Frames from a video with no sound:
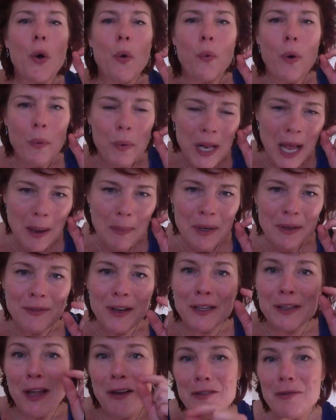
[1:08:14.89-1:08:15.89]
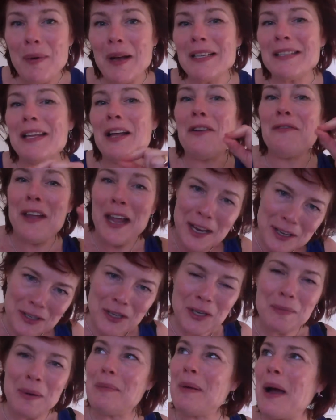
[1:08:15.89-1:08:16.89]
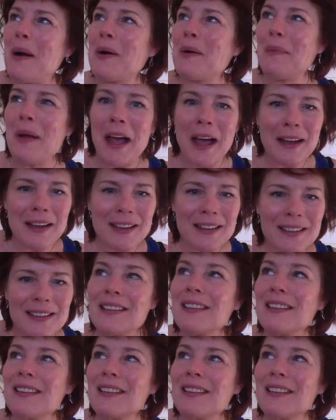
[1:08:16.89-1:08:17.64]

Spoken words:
What would happen if I loved myself and took my power back?